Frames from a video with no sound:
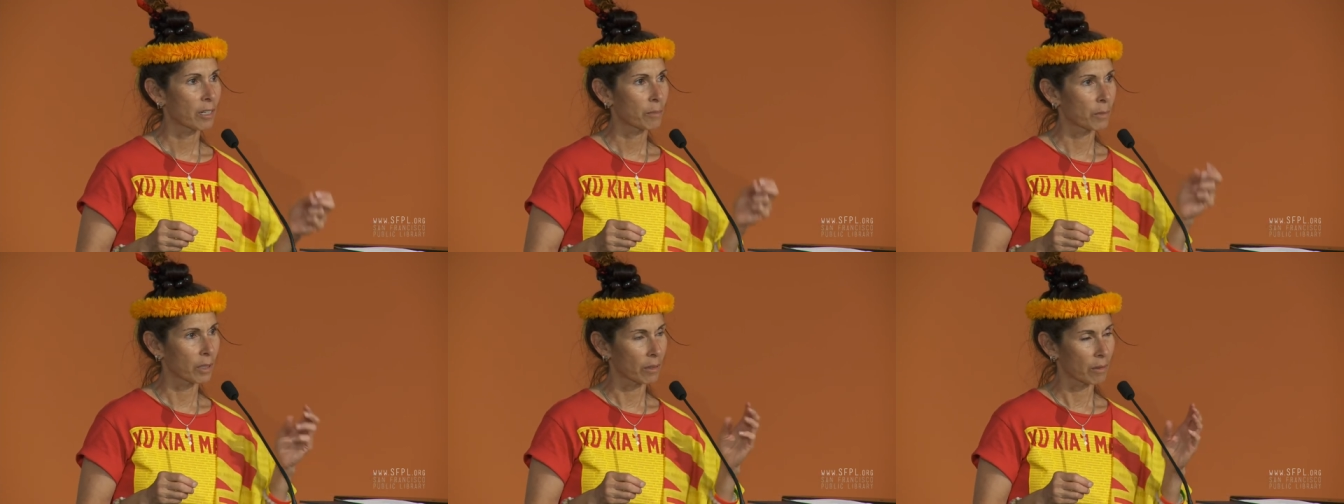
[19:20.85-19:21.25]

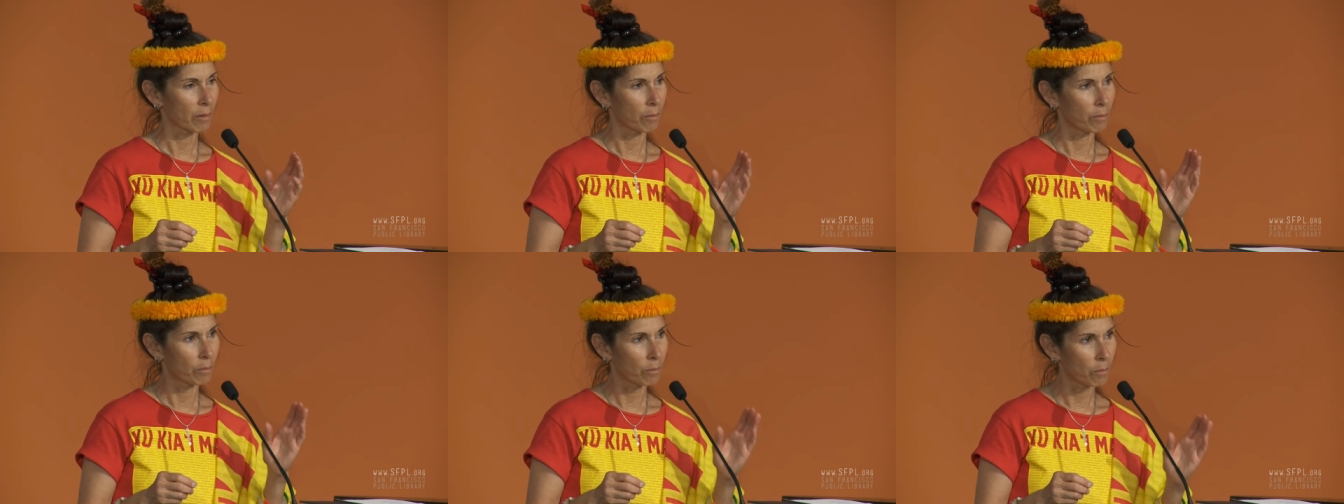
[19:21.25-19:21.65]
but
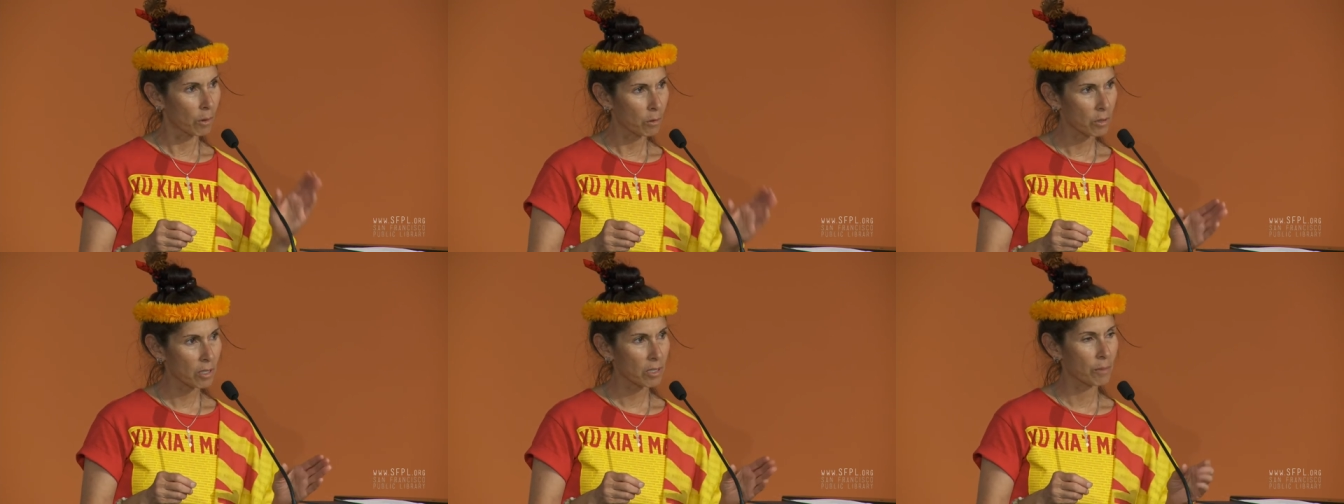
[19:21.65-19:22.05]

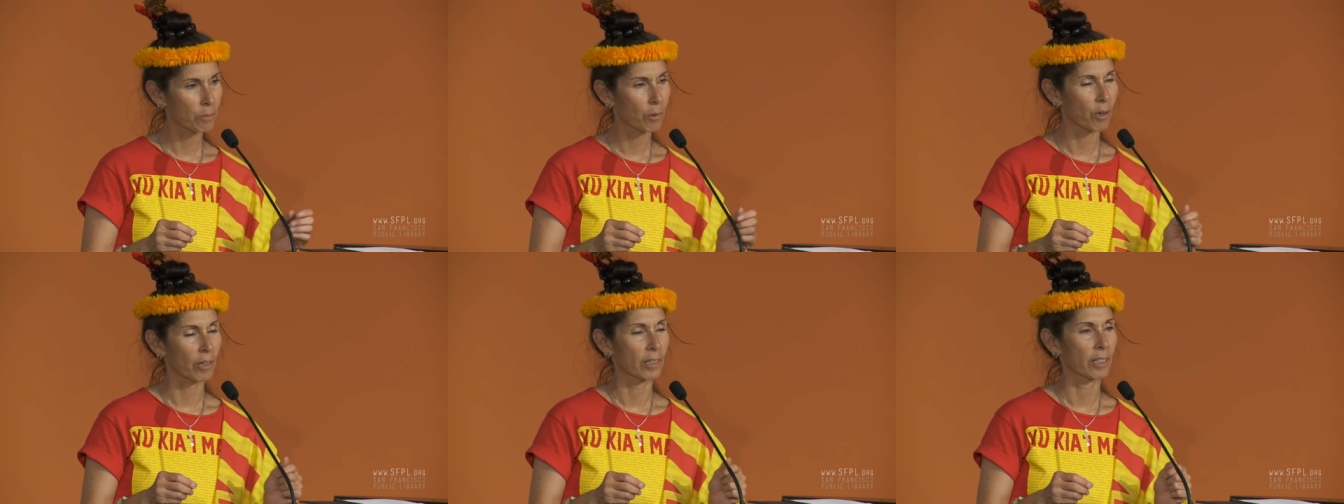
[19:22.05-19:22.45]
most
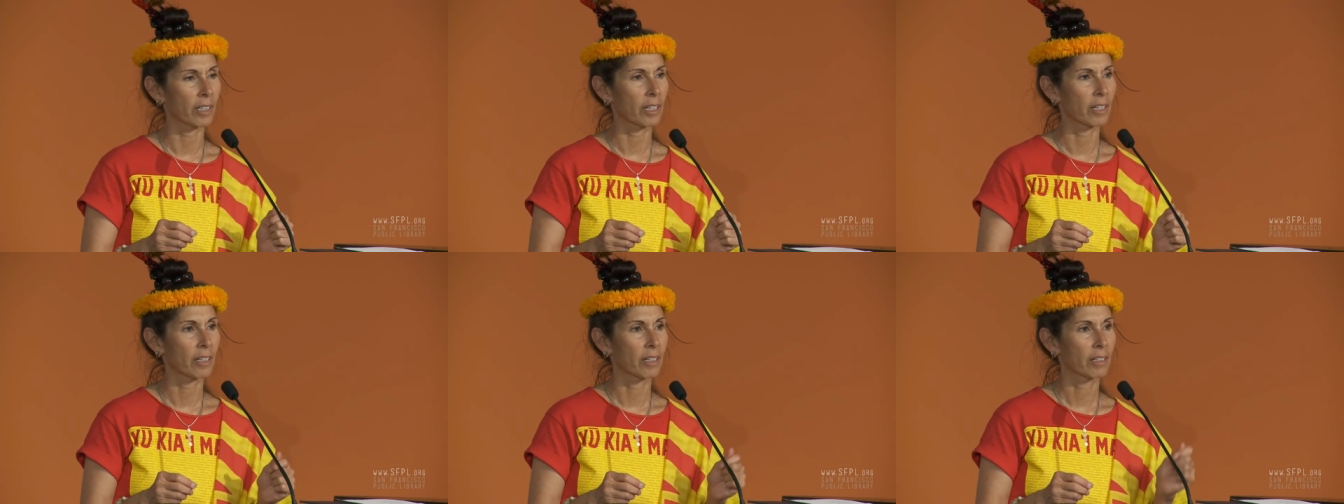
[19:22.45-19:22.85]

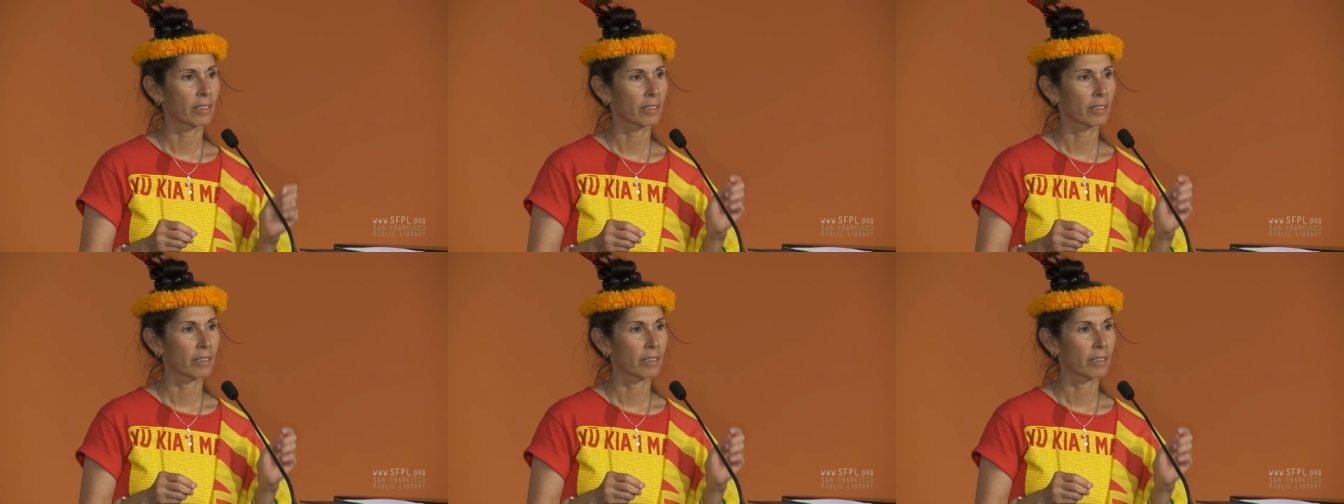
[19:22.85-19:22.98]
importantly,